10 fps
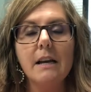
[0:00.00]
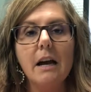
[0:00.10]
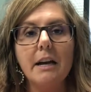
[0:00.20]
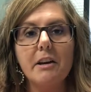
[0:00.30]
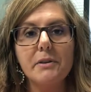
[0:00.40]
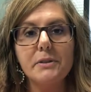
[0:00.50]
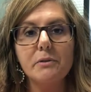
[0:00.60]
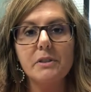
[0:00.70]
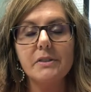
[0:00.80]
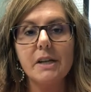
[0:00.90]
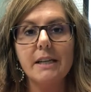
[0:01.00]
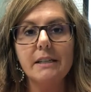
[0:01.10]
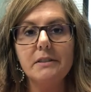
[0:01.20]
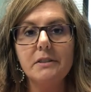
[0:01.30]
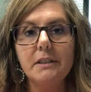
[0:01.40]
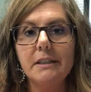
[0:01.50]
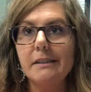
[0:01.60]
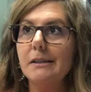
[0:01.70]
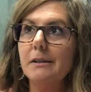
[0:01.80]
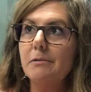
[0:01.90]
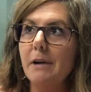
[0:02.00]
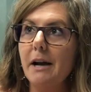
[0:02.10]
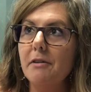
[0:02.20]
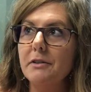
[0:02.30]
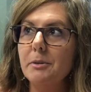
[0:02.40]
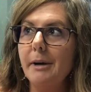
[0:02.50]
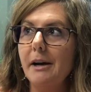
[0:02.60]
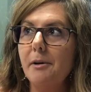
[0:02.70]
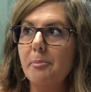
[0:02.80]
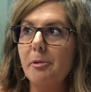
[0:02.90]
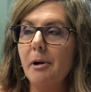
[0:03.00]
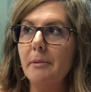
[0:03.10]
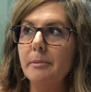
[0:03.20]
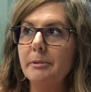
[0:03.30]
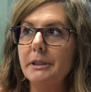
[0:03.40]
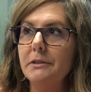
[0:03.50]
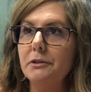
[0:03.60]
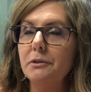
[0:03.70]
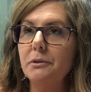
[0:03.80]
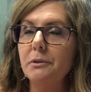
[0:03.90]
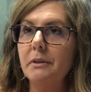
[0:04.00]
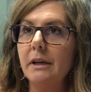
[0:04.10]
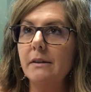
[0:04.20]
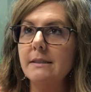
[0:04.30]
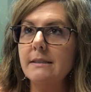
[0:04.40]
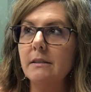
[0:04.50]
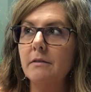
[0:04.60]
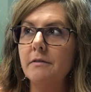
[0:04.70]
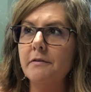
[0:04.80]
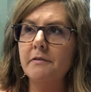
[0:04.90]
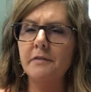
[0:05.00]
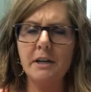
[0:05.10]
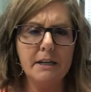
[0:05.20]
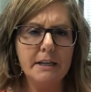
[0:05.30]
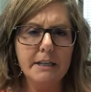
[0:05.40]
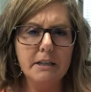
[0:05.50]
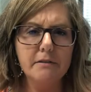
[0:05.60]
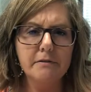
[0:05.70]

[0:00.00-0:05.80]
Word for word: I also decided uh, around about probably two thousand five,